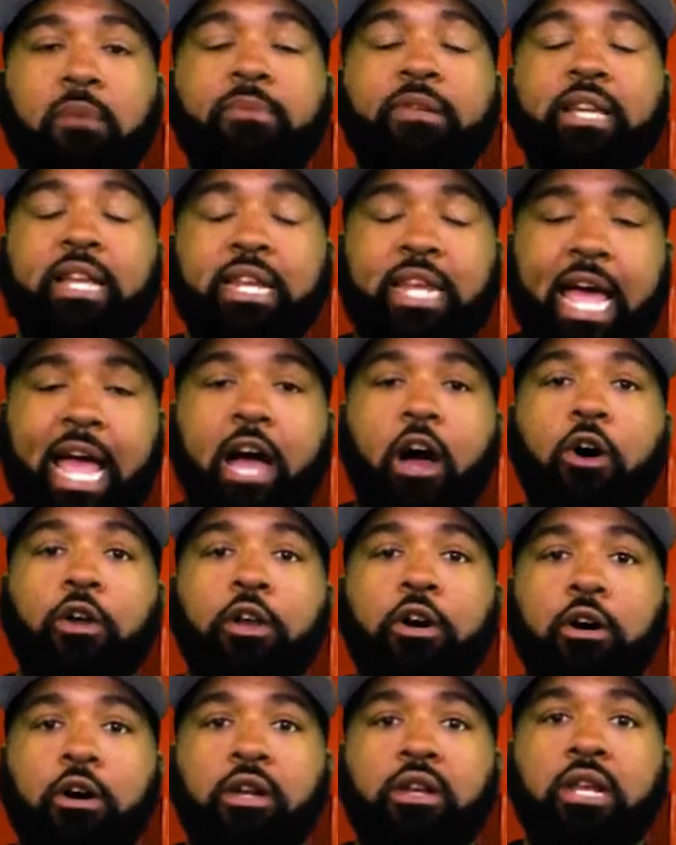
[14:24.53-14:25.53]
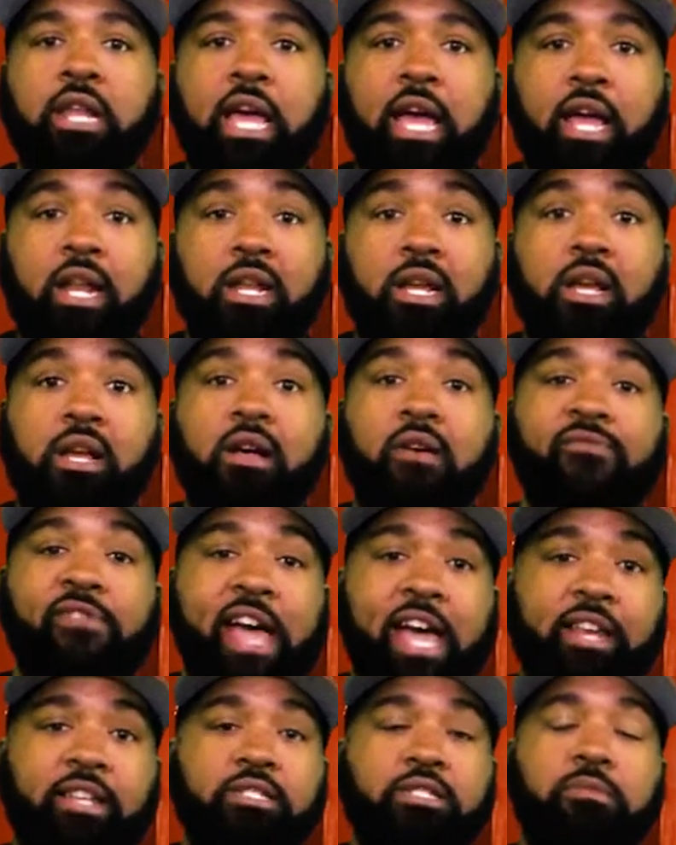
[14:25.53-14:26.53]
doubling down on that.
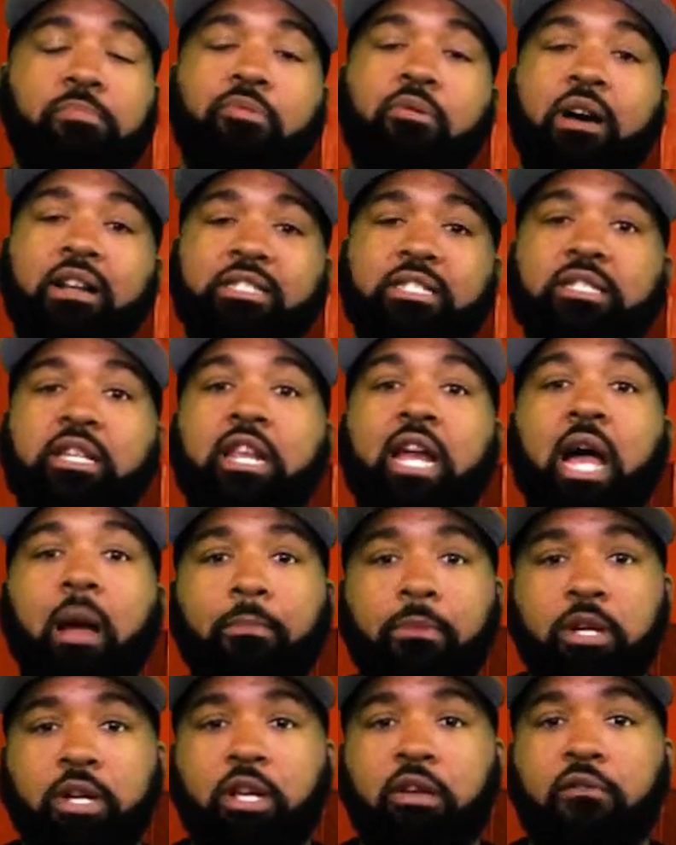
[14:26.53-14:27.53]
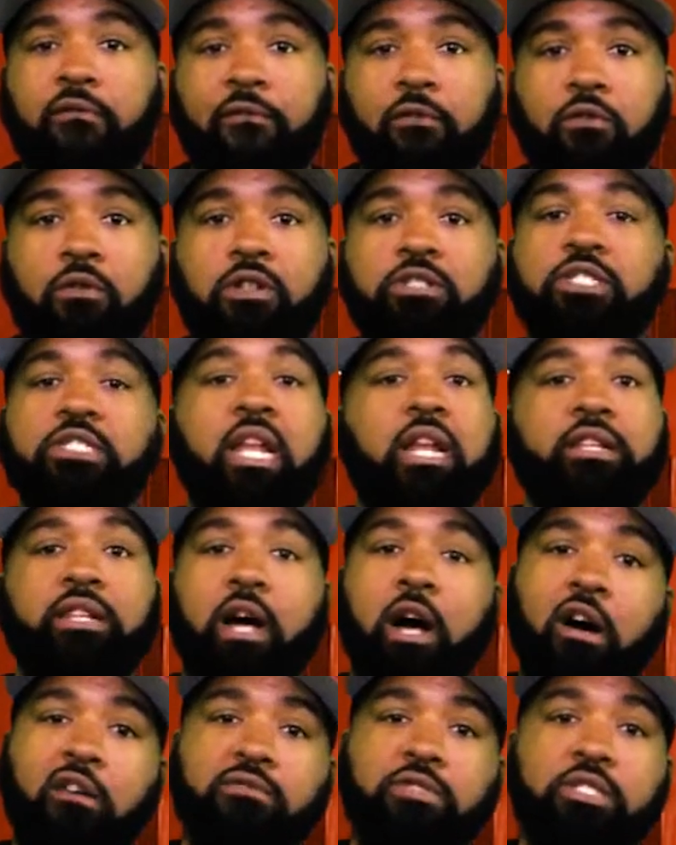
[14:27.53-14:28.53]
That is the project that I'm looking for. Shout
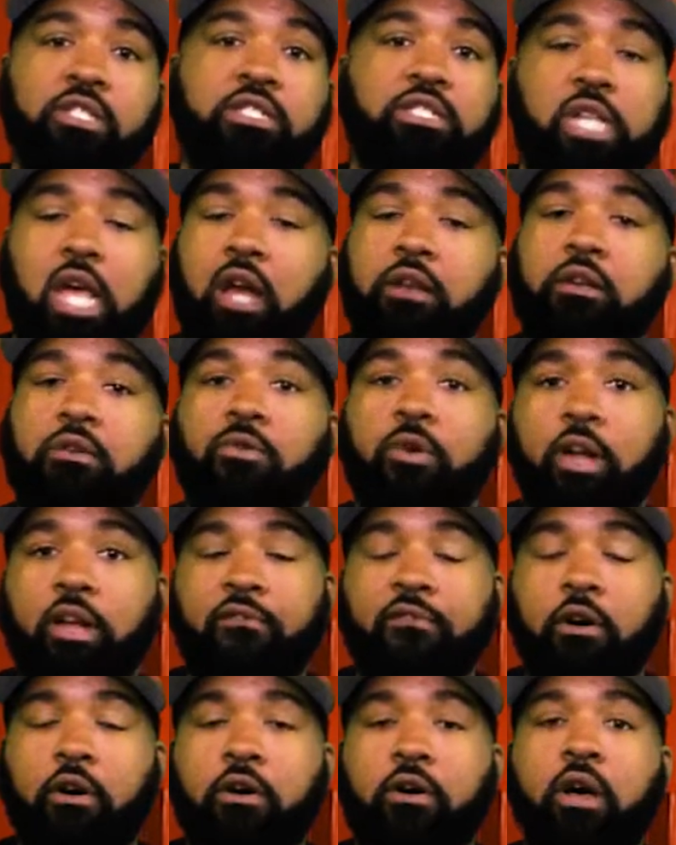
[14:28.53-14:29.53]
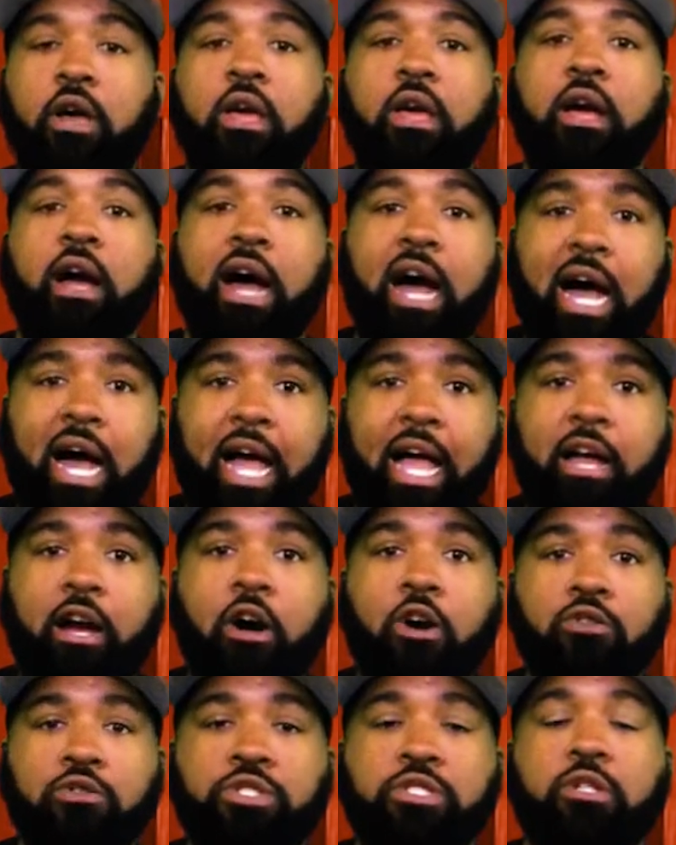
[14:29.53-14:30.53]
out to Offset, shout out to Quavo.
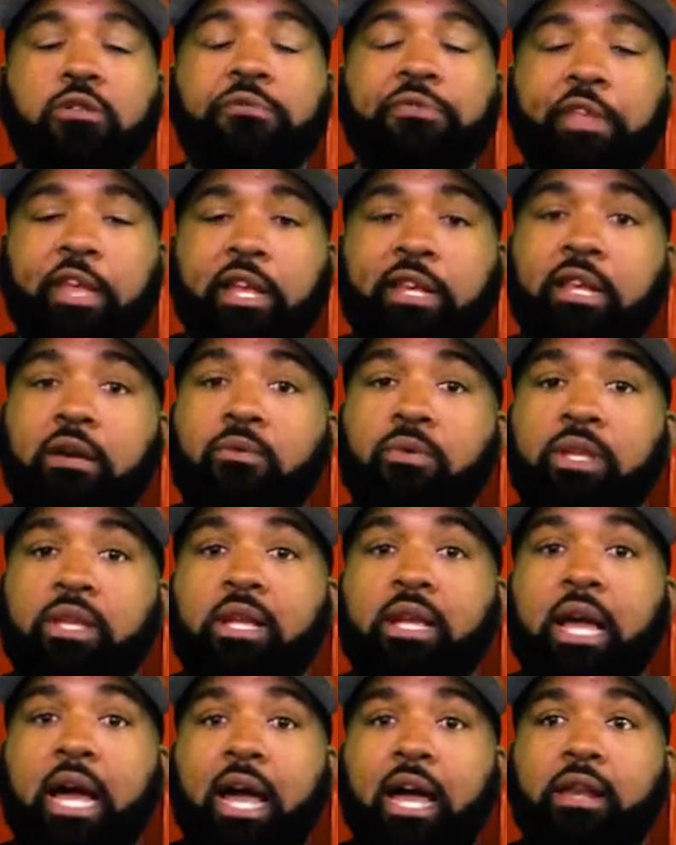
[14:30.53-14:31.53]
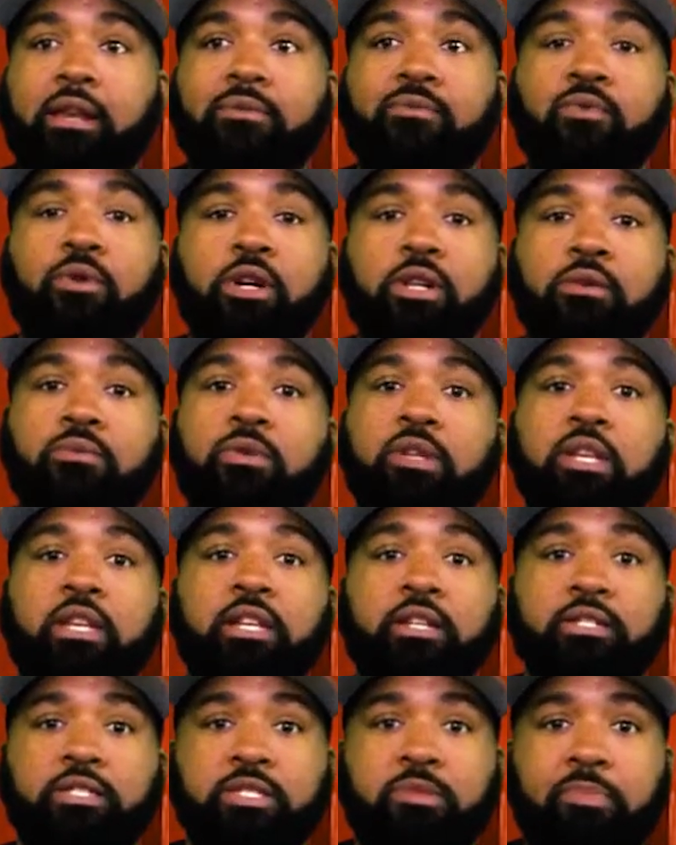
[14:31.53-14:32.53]
I also think that we got what
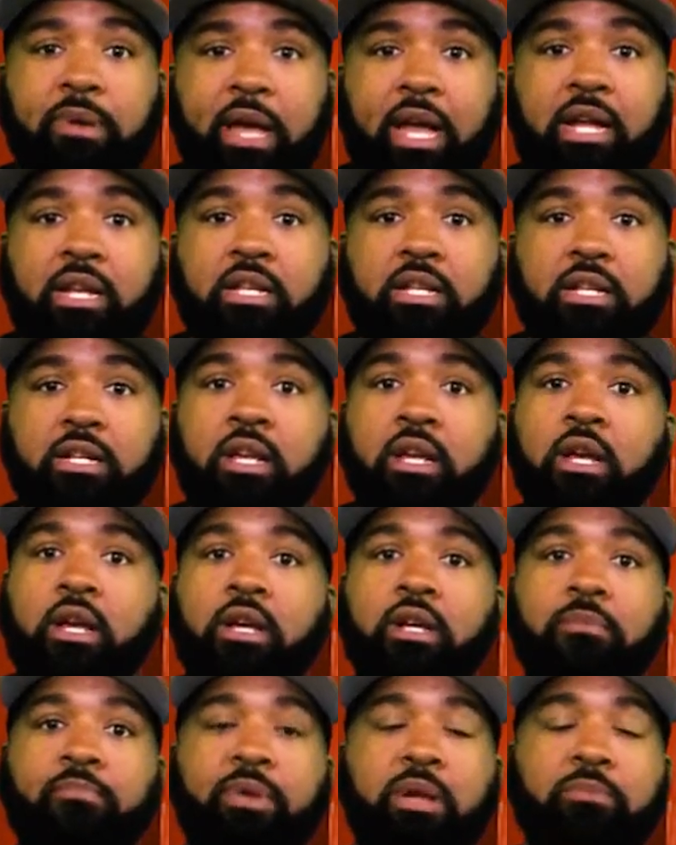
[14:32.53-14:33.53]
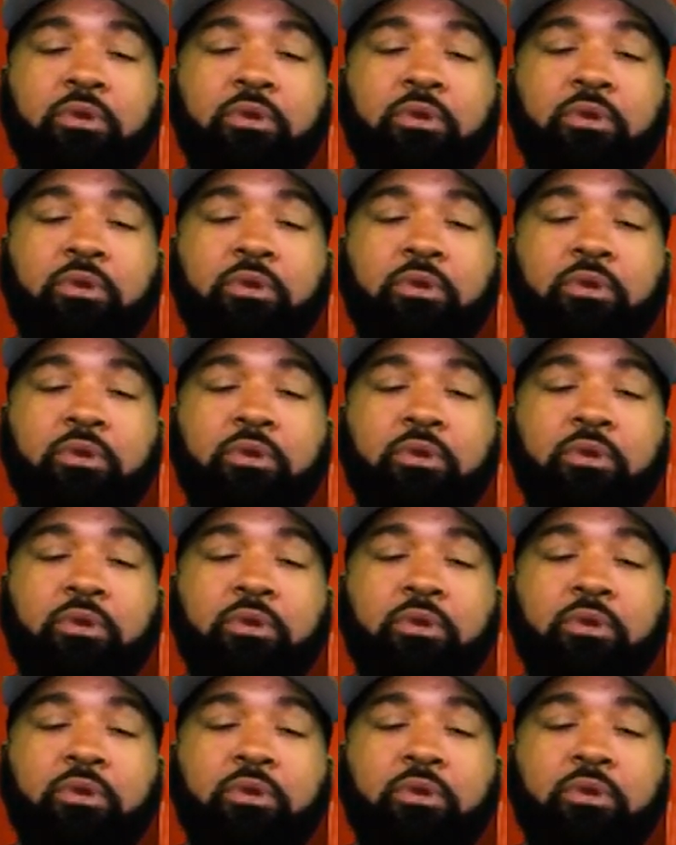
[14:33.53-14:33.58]
we expected.